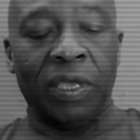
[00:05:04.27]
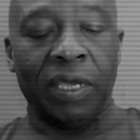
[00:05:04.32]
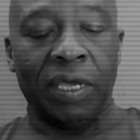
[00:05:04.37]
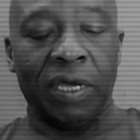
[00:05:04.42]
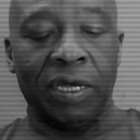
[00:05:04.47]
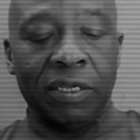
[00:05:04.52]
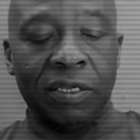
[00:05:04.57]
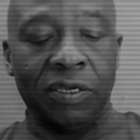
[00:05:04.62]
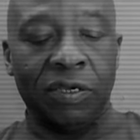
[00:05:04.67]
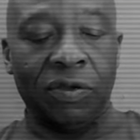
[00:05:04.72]

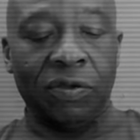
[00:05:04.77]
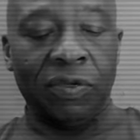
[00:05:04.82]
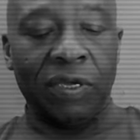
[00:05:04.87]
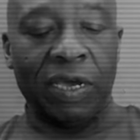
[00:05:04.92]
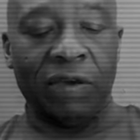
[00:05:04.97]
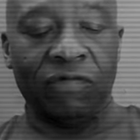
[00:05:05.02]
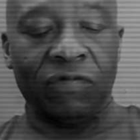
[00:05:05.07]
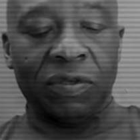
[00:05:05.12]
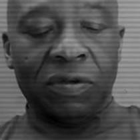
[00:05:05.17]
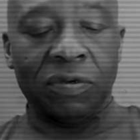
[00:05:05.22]
And, you know, you
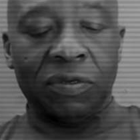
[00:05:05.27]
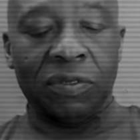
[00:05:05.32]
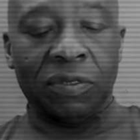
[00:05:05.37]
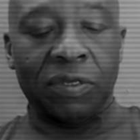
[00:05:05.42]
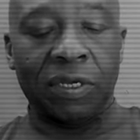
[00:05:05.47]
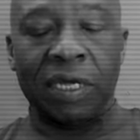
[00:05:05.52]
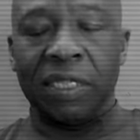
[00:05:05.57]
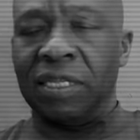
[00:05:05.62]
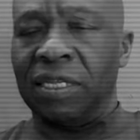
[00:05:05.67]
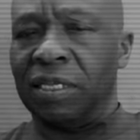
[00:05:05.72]
have
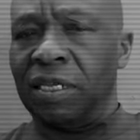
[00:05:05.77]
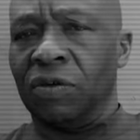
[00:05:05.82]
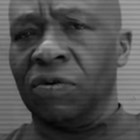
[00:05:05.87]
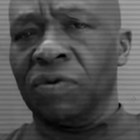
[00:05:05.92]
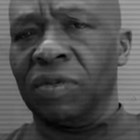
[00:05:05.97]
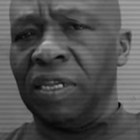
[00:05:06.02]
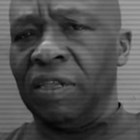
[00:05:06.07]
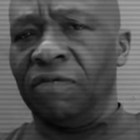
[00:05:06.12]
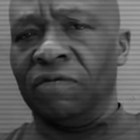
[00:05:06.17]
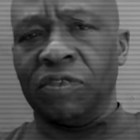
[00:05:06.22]
those, I think they're
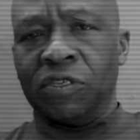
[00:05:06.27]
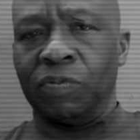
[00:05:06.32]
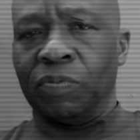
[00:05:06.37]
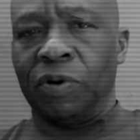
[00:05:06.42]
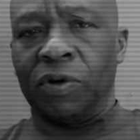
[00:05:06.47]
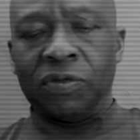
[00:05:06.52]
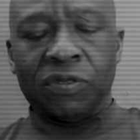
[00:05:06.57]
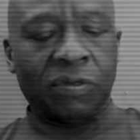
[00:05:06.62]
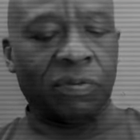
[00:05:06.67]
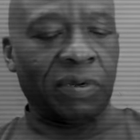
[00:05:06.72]
called liver
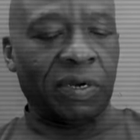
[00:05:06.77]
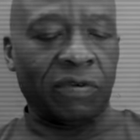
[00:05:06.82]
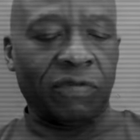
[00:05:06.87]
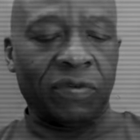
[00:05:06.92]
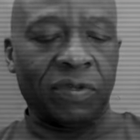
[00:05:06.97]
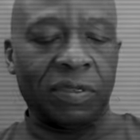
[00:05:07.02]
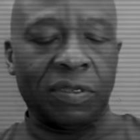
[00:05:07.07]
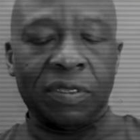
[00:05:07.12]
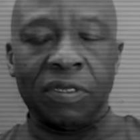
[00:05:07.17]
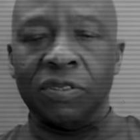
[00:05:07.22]
spots or
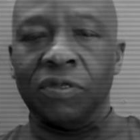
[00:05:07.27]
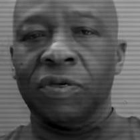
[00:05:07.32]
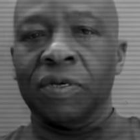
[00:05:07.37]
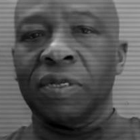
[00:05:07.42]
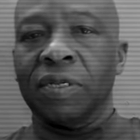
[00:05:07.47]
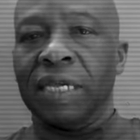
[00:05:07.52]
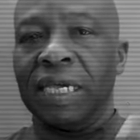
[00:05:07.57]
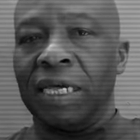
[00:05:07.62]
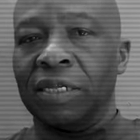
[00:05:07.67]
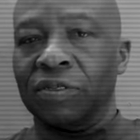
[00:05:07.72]
whatever, that you
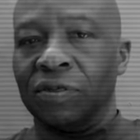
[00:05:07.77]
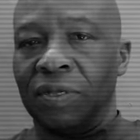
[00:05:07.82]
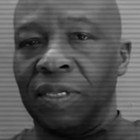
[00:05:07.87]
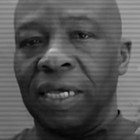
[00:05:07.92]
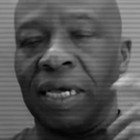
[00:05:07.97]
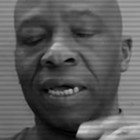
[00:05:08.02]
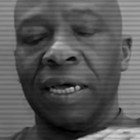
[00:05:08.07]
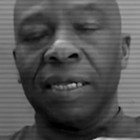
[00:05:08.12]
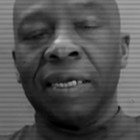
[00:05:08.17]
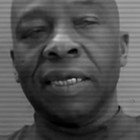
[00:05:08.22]
can get on
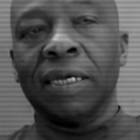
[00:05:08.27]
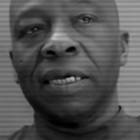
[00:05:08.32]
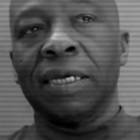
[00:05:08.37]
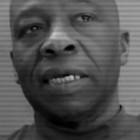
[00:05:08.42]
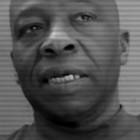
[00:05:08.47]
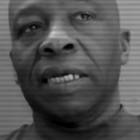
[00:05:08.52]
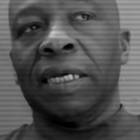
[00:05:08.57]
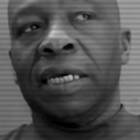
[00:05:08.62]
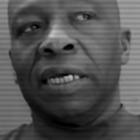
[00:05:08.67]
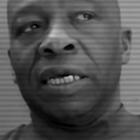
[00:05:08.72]
the hand.
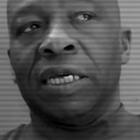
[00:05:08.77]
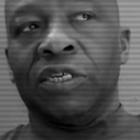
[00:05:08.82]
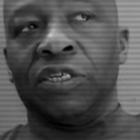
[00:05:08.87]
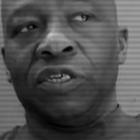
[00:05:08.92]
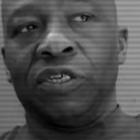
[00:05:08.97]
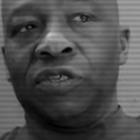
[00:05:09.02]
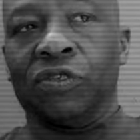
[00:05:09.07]
She